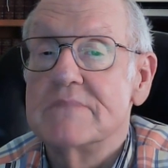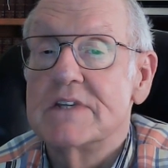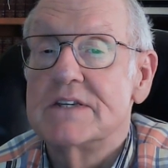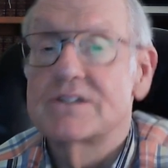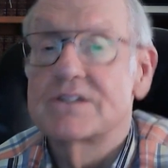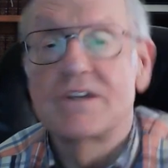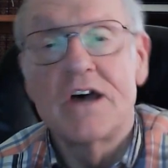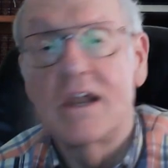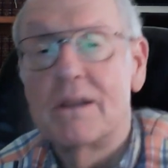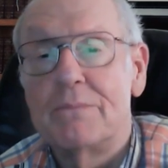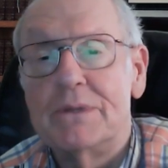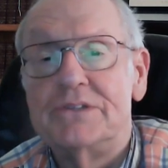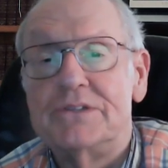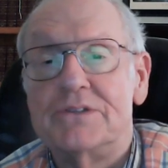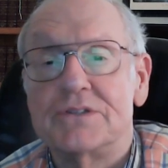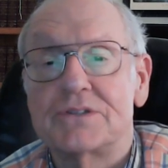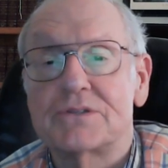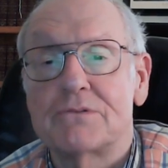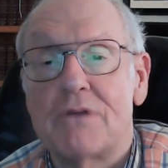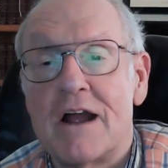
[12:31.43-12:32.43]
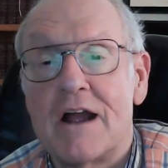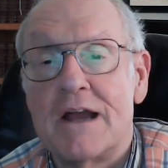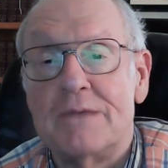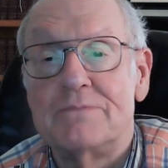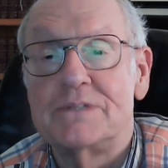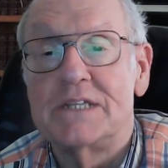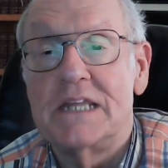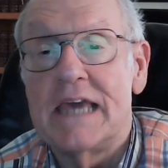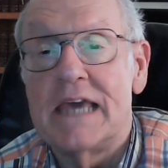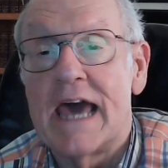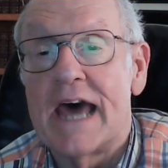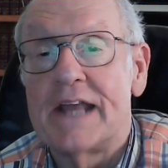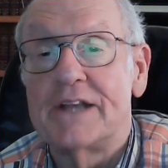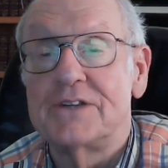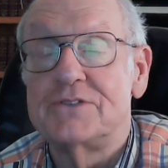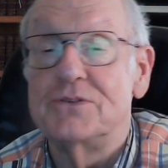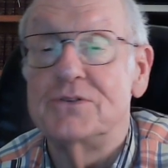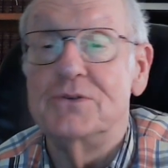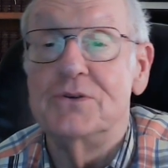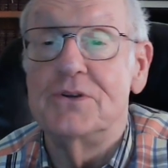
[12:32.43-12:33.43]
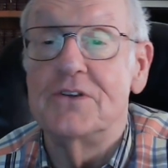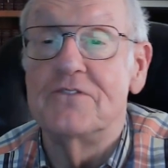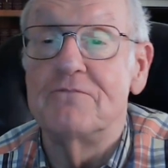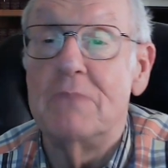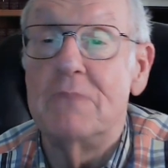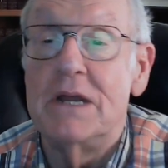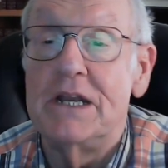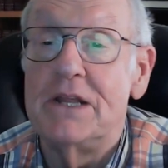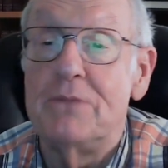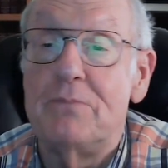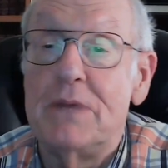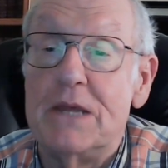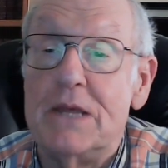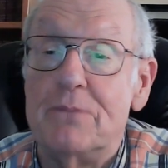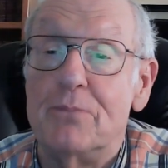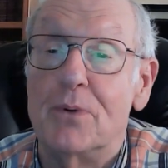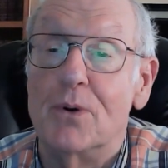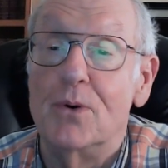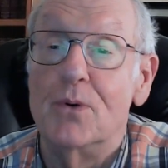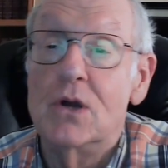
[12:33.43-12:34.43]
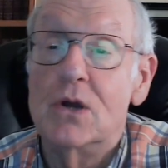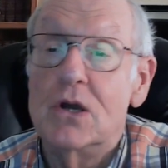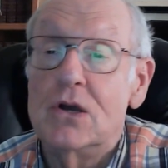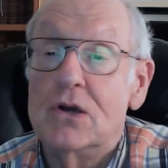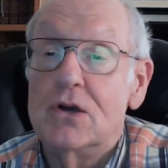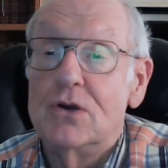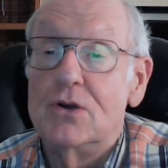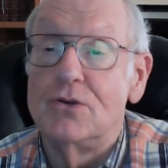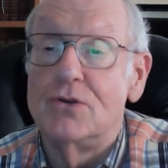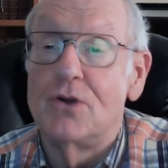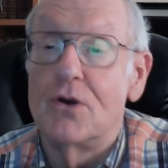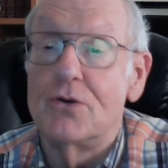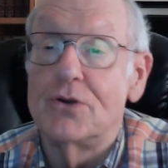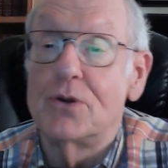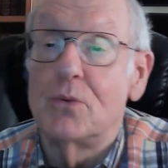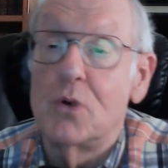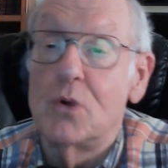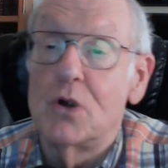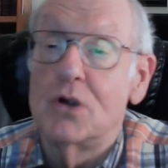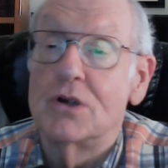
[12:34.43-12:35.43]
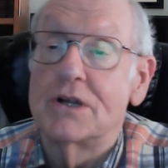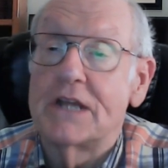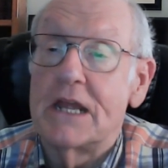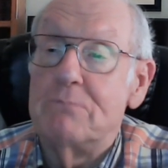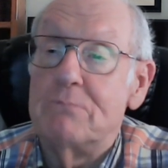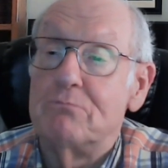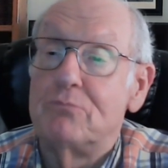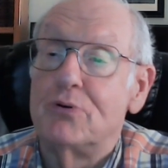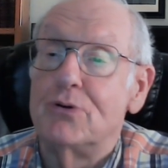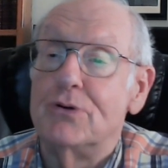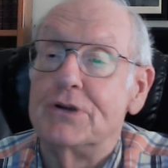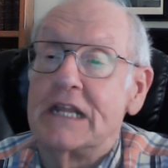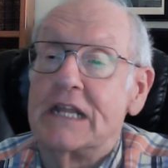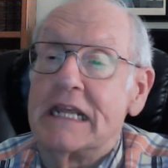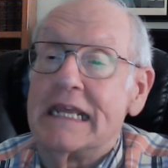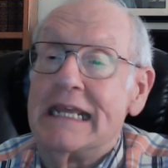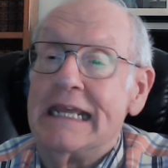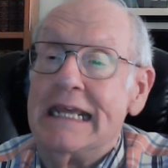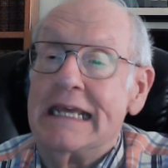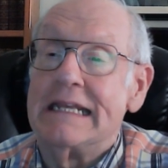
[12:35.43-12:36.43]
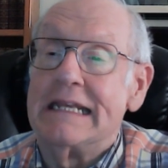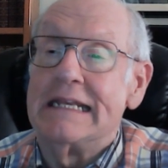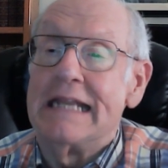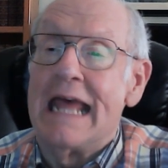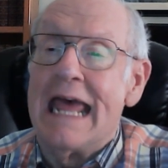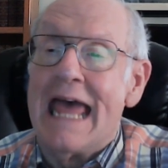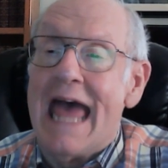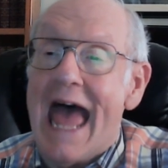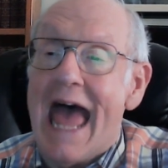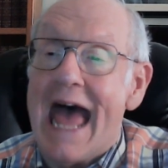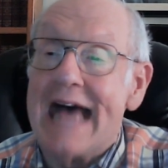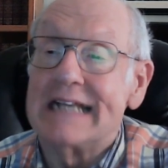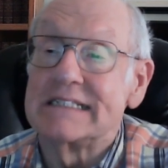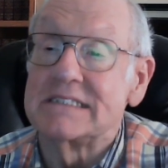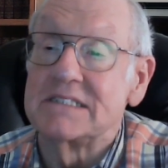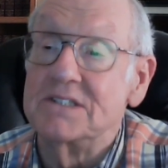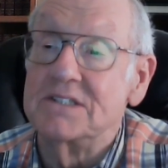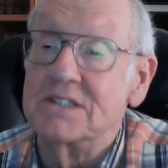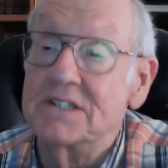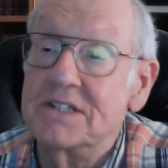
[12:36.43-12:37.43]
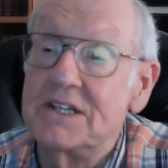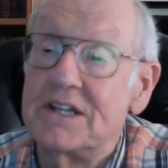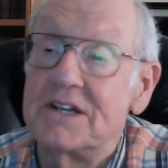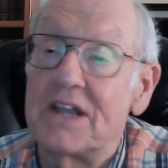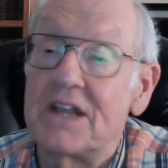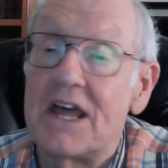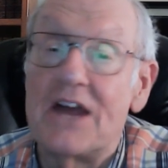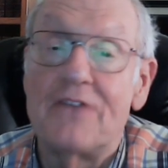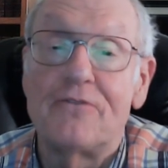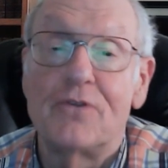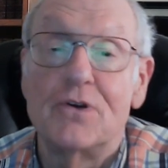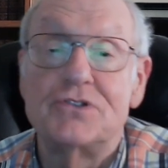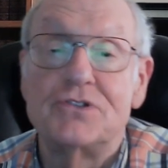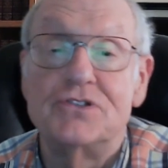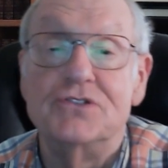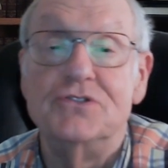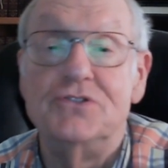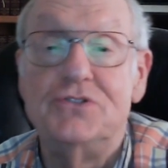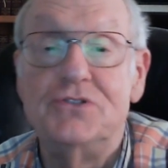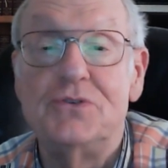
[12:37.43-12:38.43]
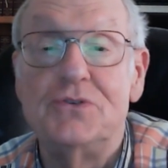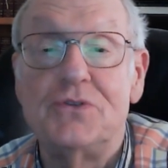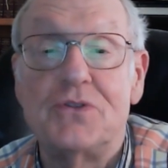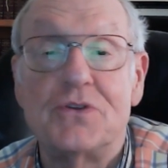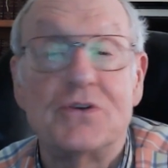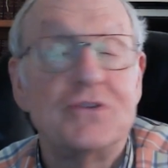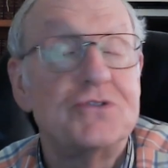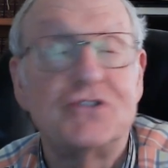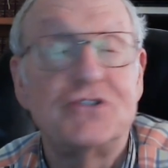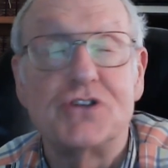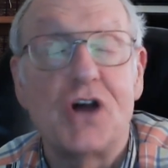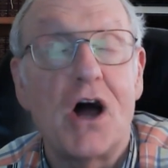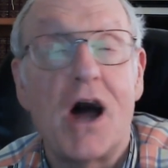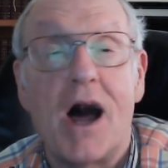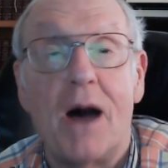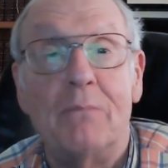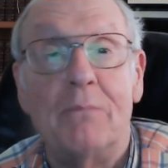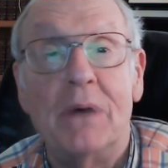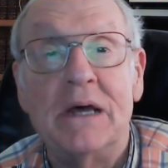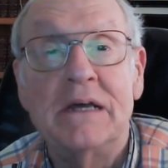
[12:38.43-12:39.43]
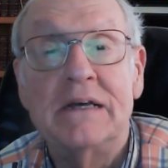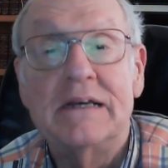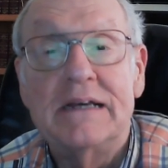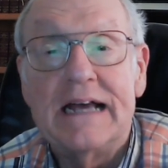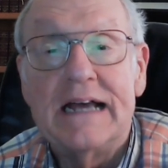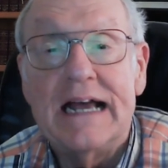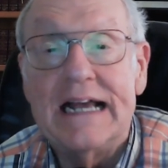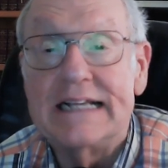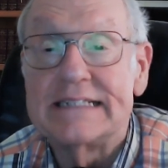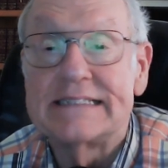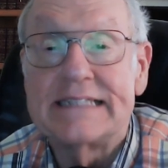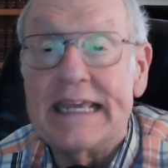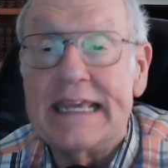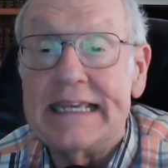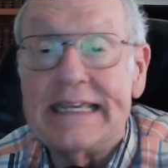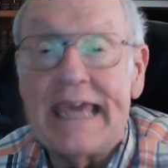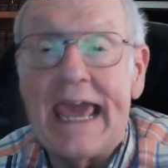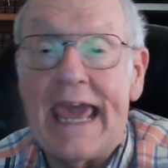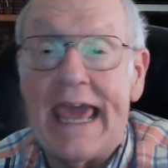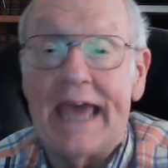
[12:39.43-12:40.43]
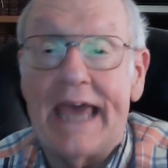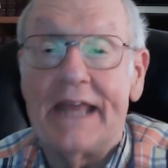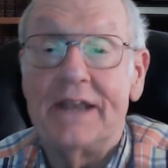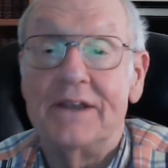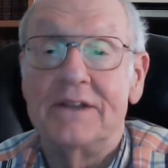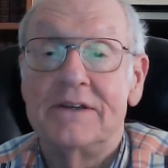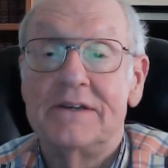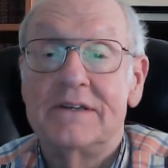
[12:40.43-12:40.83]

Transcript: Solomon describes the attitude of many people who go to work and put in as little effort to do their job as they can.